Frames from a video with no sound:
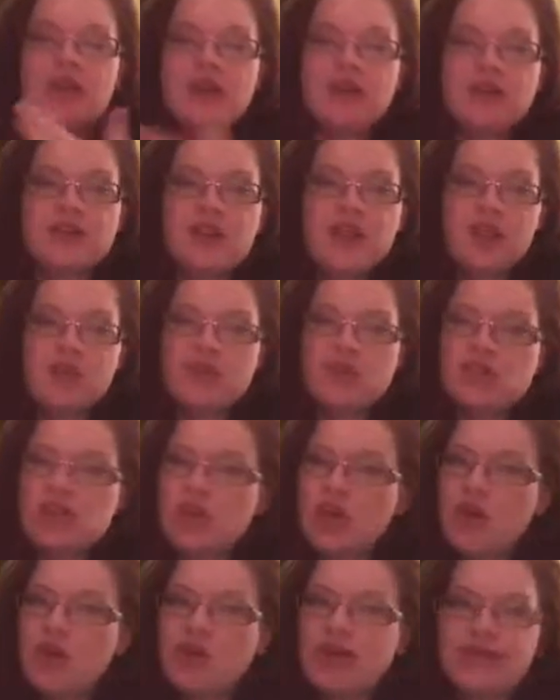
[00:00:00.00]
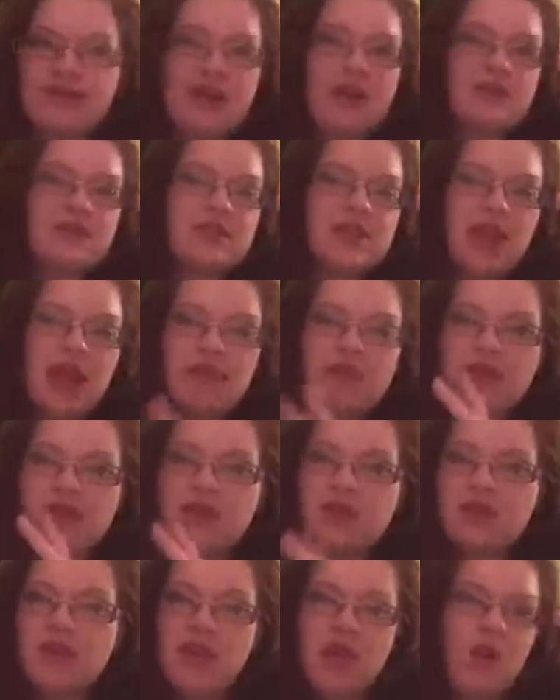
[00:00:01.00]
put in a television show like Downton
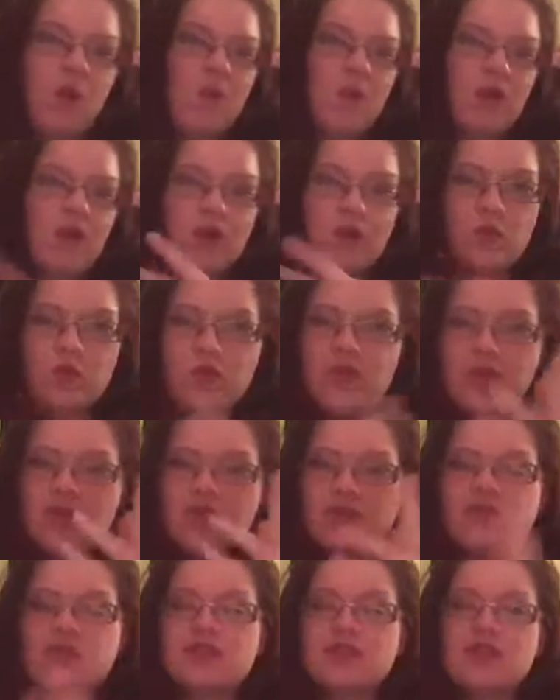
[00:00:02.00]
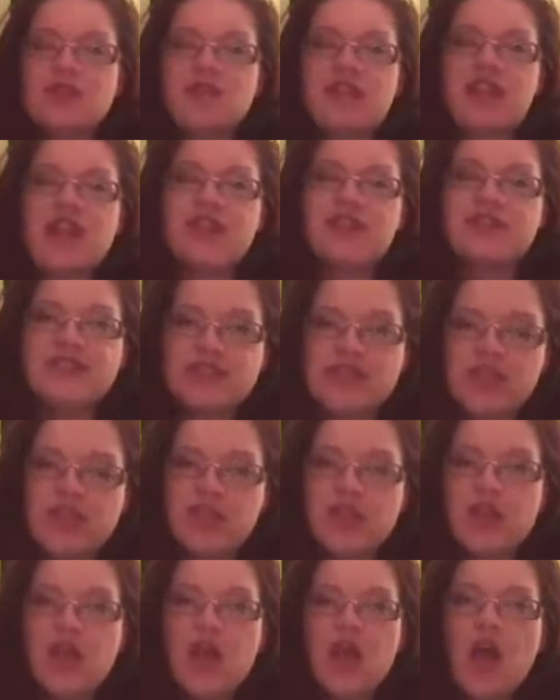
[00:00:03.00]
Abbey, The L Word, Weeds, something I've
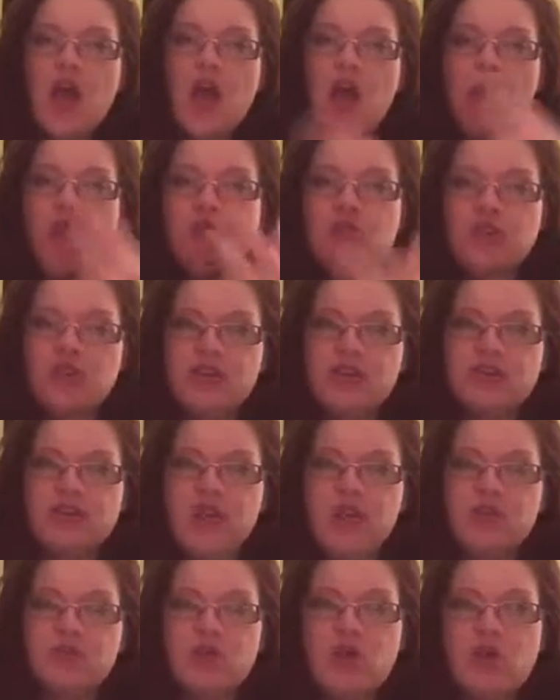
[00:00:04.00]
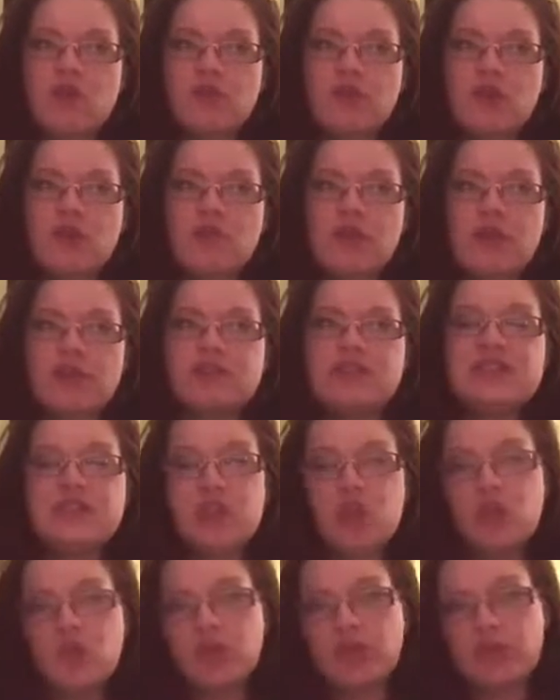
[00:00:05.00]
seen a bajillion times over, but I'm
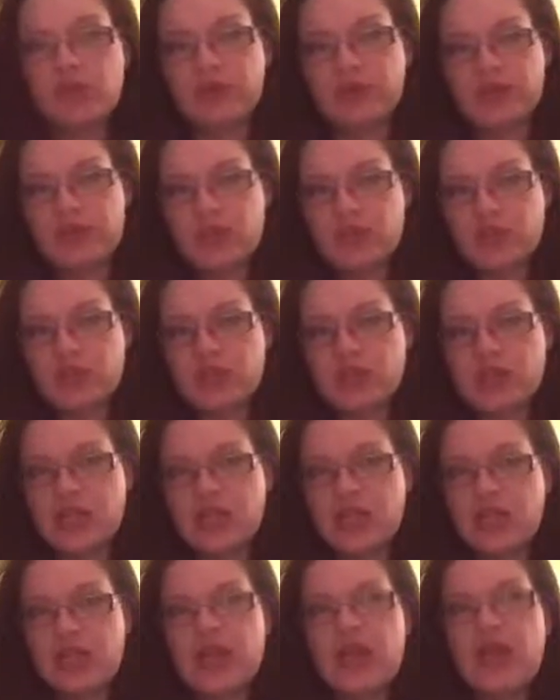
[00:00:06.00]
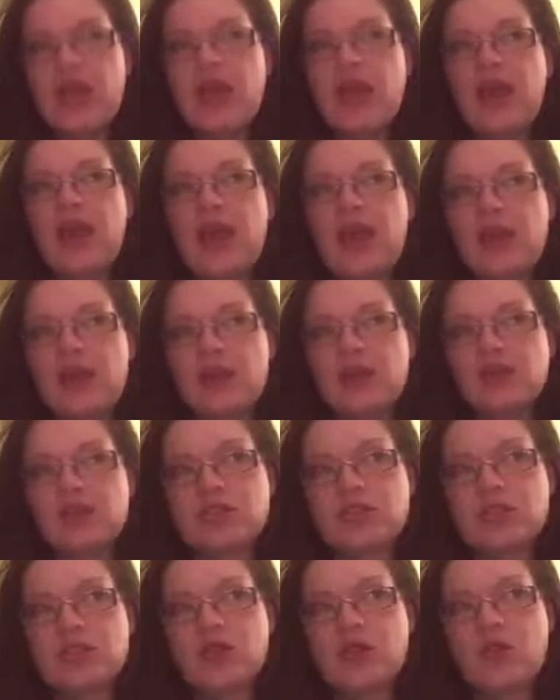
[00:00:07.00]
still really, really interested in, and I'll
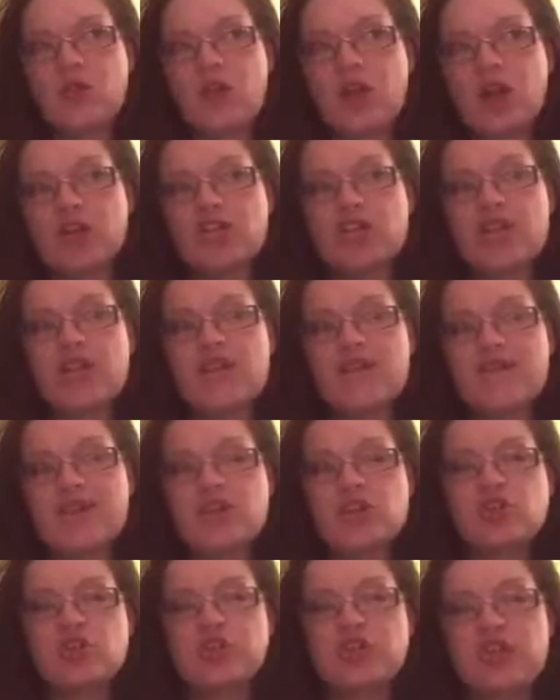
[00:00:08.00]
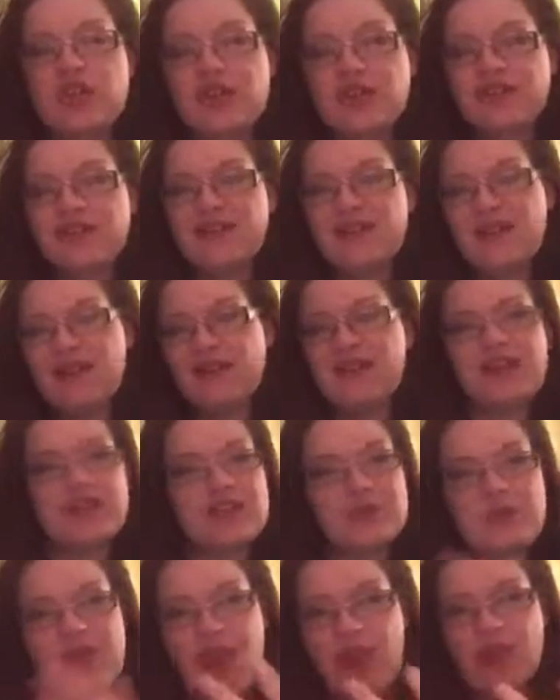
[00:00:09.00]
just sit there and watch, and then eventually it
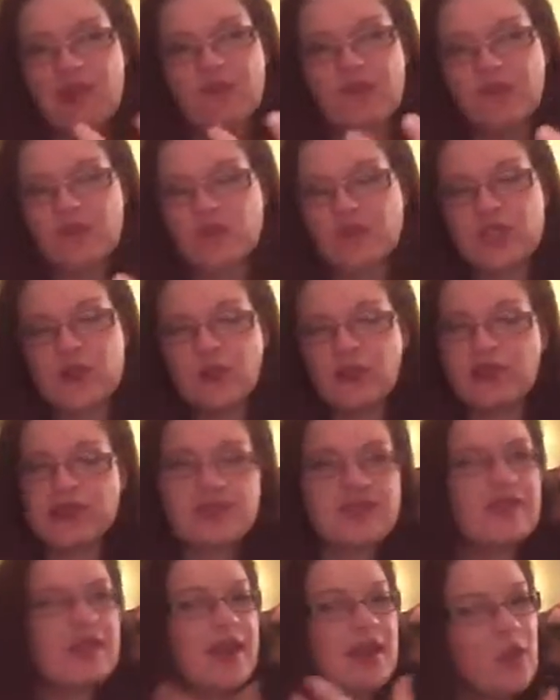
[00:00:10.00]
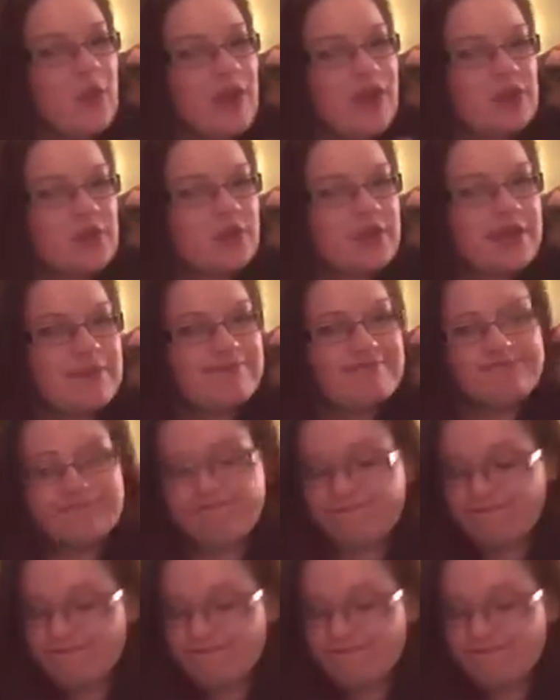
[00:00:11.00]
kicks me out of it for some reason, and then I go back to reading.